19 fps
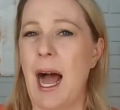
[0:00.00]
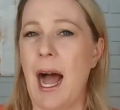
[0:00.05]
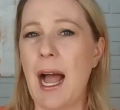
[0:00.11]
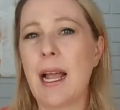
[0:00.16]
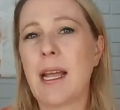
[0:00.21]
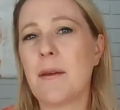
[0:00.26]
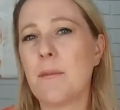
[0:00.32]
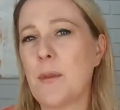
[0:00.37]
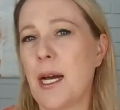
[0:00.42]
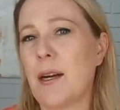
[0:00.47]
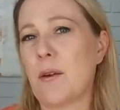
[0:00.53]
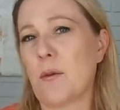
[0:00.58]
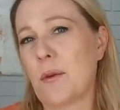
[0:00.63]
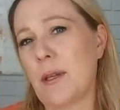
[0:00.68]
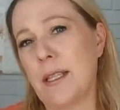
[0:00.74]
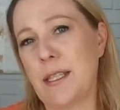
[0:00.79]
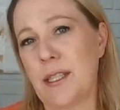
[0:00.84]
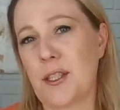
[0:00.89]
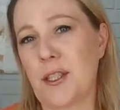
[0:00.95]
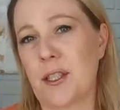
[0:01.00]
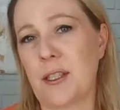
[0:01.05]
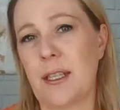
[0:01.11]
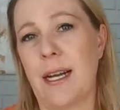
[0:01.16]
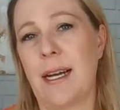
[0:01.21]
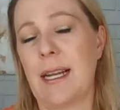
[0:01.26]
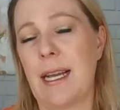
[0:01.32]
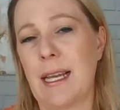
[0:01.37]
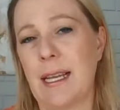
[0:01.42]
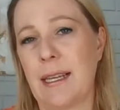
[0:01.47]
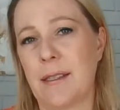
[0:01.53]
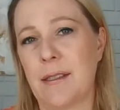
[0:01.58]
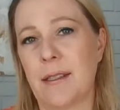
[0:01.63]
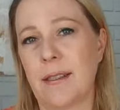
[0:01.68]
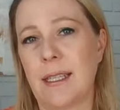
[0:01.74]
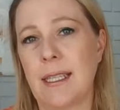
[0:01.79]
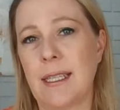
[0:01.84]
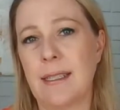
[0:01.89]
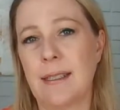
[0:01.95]
I'm not really sure how to
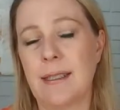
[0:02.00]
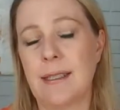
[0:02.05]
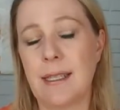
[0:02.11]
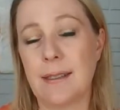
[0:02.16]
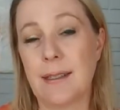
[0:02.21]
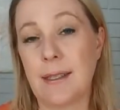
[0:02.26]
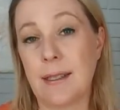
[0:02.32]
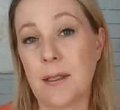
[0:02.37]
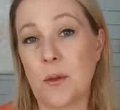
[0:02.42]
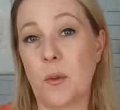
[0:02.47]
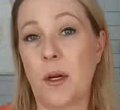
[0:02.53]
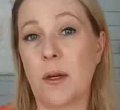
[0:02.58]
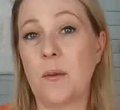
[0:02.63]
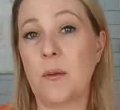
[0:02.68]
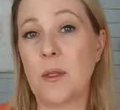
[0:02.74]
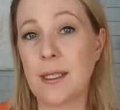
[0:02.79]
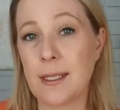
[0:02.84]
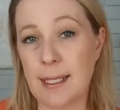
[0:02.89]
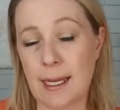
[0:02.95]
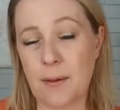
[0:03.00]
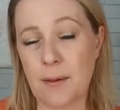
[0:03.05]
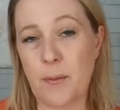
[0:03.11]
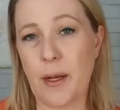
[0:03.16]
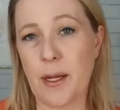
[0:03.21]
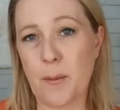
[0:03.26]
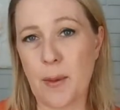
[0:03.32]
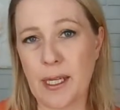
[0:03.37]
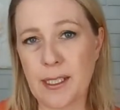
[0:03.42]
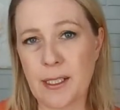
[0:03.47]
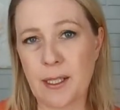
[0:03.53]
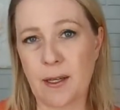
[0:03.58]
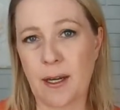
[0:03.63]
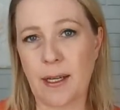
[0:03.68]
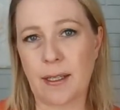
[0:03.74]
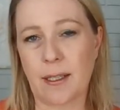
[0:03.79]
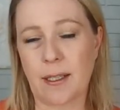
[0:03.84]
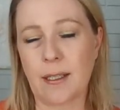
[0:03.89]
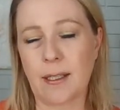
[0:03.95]
handle this. This is what was said by my
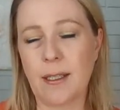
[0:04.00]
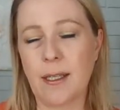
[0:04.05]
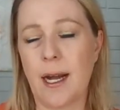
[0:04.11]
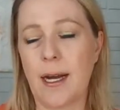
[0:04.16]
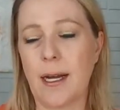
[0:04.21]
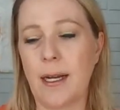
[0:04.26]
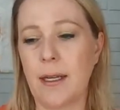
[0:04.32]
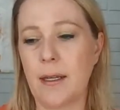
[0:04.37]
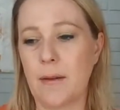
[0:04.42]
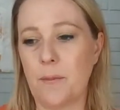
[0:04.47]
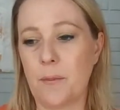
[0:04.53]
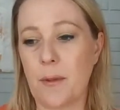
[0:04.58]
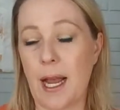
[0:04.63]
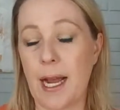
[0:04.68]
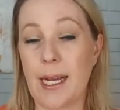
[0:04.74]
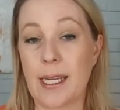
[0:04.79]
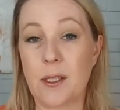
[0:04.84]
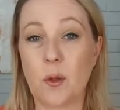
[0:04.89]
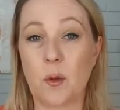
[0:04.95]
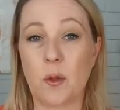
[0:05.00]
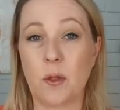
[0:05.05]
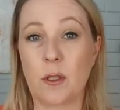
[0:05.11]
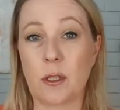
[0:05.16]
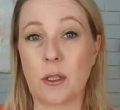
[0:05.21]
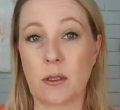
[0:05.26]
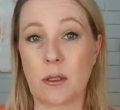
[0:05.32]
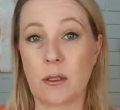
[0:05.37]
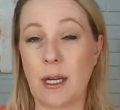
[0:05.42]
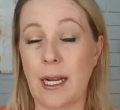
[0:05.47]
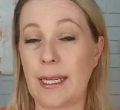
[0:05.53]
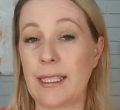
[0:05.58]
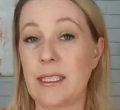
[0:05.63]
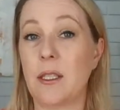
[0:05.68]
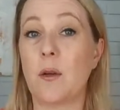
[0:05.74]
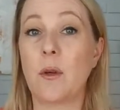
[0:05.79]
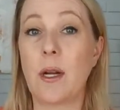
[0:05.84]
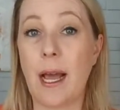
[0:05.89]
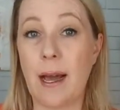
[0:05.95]
daughter. I told her I
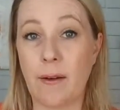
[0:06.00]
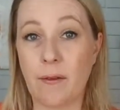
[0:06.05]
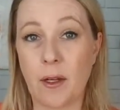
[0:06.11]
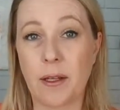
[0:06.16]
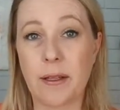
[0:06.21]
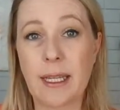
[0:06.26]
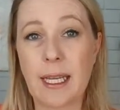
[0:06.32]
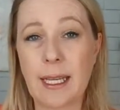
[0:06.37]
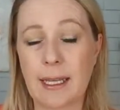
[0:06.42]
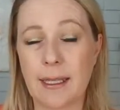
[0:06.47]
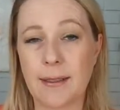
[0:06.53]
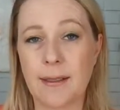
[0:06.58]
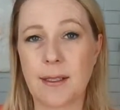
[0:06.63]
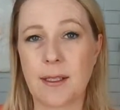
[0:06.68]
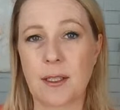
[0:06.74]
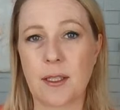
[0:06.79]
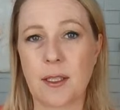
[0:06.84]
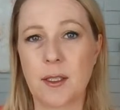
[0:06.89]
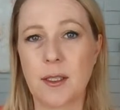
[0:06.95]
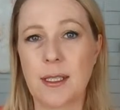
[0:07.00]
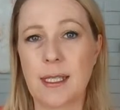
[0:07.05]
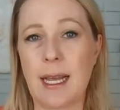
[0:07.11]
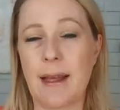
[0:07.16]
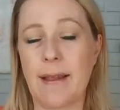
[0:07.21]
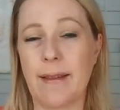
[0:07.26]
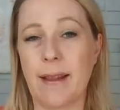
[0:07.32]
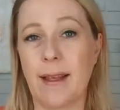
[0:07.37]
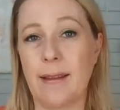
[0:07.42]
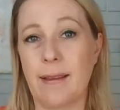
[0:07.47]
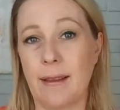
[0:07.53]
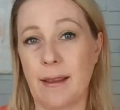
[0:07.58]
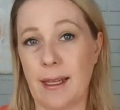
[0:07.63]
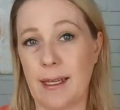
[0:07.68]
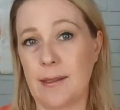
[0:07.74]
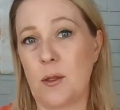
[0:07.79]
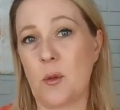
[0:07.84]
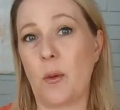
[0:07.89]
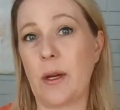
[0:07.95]
don't have all the answers, and then
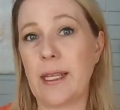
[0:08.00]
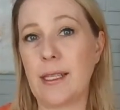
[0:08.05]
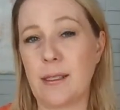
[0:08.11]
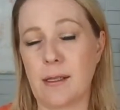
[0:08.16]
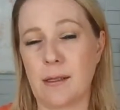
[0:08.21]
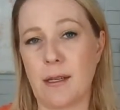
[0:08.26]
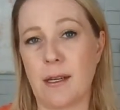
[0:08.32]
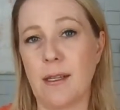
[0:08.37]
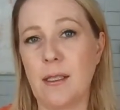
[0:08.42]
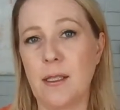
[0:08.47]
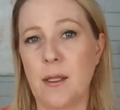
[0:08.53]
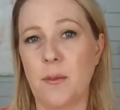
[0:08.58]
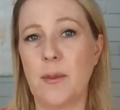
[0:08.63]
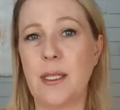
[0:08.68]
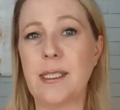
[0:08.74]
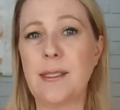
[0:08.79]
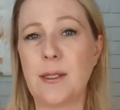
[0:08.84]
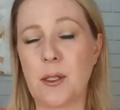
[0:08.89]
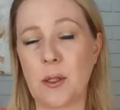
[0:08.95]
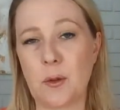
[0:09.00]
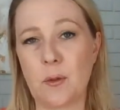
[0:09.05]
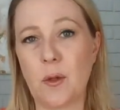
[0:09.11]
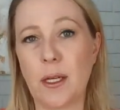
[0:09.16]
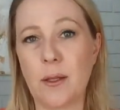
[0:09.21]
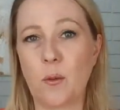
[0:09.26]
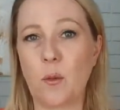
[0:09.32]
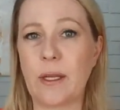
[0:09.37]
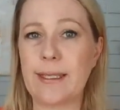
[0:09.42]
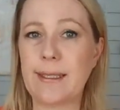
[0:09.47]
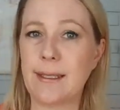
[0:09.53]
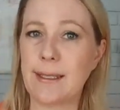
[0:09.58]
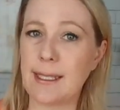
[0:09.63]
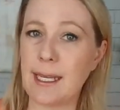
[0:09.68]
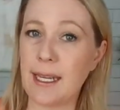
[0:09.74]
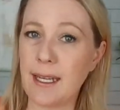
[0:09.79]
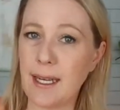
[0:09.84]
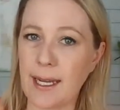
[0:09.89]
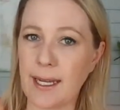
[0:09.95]
let's wait to talk to Miss Sue on
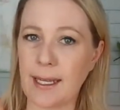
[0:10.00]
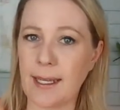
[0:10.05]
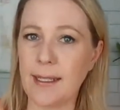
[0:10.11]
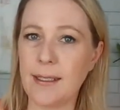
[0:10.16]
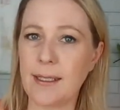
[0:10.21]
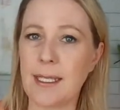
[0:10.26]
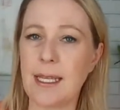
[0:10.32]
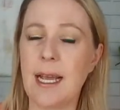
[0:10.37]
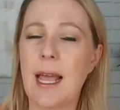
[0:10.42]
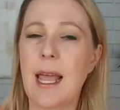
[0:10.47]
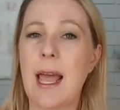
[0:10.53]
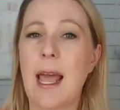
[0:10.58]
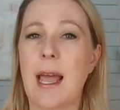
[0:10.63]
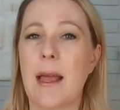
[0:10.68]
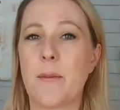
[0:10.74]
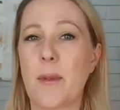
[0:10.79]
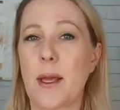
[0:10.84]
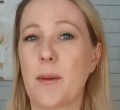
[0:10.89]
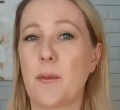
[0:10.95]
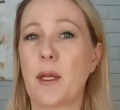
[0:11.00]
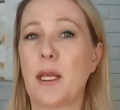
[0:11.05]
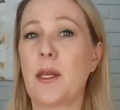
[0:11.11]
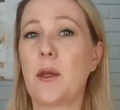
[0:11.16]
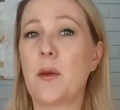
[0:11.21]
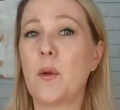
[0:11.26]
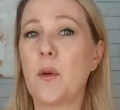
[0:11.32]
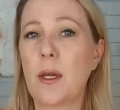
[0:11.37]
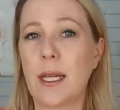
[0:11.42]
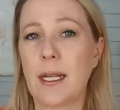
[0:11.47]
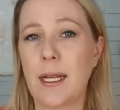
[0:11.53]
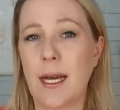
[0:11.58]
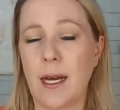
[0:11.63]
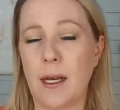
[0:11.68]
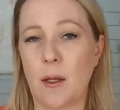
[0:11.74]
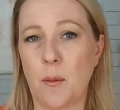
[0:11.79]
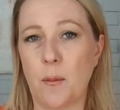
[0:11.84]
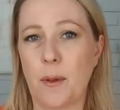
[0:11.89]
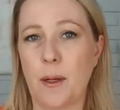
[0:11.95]
Wednesday night, and maybe you can
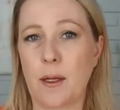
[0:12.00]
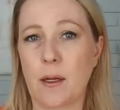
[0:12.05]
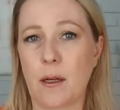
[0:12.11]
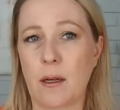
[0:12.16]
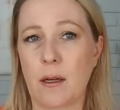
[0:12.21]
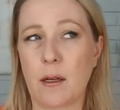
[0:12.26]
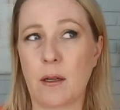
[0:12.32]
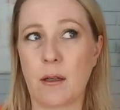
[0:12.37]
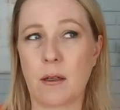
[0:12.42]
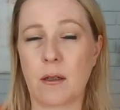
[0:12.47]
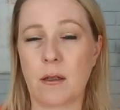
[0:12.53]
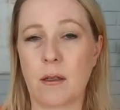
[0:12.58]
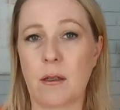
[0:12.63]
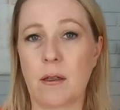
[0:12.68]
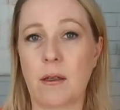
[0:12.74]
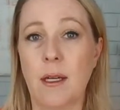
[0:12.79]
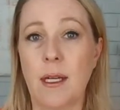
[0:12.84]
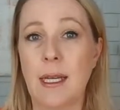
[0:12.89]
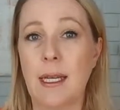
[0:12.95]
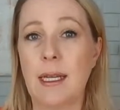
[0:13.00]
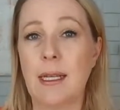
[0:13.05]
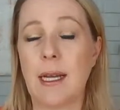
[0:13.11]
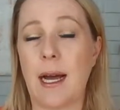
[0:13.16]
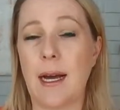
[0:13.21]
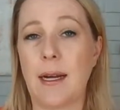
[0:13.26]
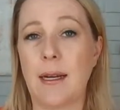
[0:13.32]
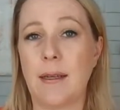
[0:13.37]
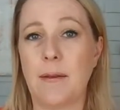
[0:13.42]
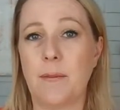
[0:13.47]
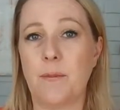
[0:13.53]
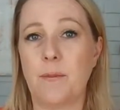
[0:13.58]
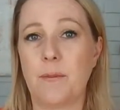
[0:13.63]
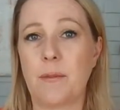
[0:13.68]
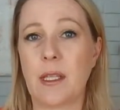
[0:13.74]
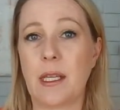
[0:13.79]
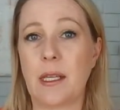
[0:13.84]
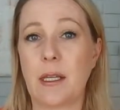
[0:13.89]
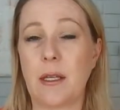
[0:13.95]
help her,
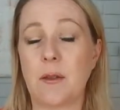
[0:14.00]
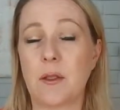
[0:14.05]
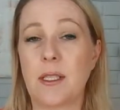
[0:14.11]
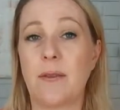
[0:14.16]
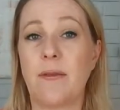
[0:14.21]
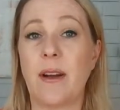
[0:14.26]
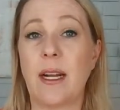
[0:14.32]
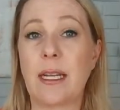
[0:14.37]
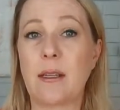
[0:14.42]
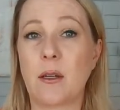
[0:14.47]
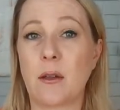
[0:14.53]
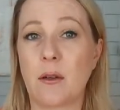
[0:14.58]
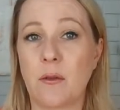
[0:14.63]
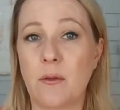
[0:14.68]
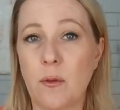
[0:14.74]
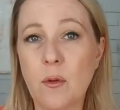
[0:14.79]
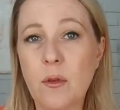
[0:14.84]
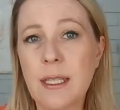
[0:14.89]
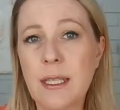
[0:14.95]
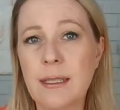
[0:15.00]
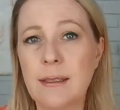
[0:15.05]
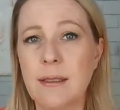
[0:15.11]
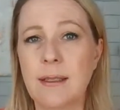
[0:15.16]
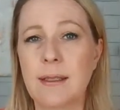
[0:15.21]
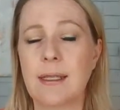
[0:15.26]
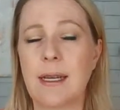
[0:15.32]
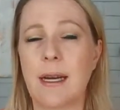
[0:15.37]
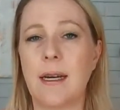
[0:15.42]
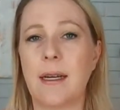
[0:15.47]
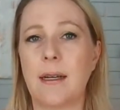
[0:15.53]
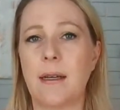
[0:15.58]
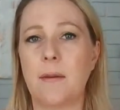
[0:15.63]
to find her voice,